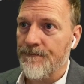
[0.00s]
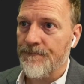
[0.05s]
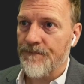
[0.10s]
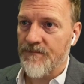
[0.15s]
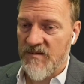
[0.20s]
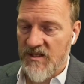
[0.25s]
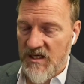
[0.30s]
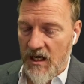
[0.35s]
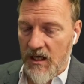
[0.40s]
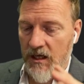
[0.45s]

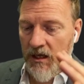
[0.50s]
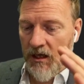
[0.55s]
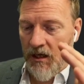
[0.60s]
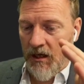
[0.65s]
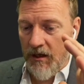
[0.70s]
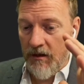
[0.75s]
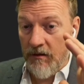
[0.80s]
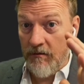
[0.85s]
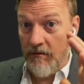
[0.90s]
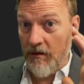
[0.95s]
taking
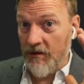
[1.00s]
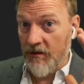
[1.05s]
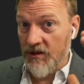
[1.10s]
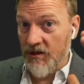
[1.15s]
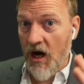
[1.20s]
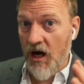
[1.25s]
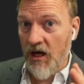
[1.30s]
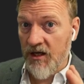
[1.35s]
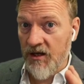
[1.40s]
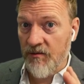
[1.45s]
a
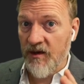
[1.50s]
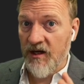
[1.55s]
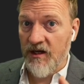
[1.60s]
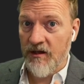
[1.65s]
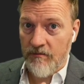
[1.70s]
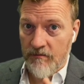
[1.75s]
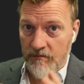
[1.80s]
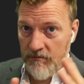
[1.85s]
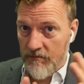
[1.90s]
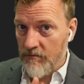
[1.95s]
document
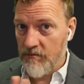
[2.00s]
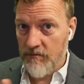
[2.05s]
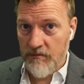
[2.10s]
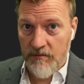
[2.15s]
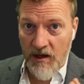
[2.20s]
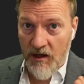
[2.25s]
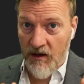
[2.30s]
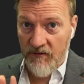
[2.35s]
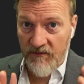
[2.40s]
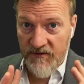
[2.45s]

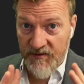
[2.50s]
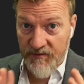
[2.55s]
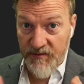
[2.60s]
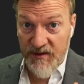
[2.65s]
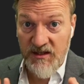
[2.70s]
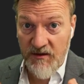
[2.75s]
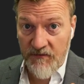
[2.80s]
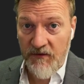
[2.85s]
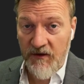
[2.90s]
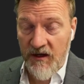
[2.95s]
of
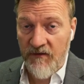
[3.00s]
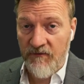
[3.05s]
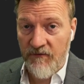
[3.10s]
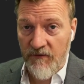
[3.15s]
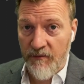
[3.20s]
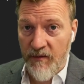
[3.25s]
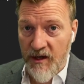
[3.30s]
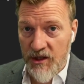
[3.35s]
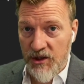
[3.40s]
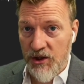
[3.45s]
specific
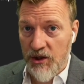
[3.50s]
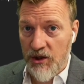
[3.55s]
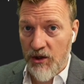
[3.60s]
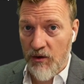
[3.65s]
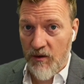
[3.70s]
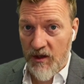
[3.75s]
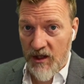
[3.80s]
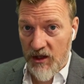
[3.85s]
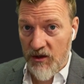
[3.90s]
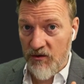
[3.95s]
information you
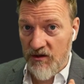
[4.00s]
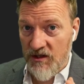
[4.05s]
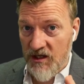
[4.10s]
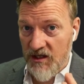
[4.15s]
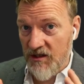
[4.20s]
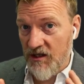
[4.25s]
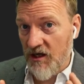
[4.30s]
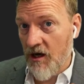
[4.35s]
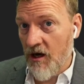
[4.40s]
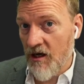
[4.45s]
want to use as
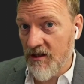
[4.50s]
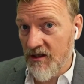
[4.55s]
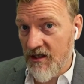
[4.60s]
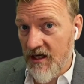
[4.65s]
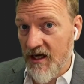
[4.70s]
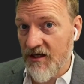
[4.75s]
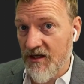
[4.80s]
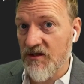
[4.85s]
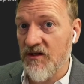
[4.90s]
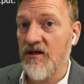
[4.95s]
the
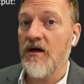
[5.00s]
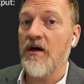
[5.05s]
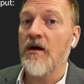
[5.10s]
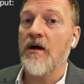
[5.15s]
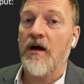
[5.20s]
context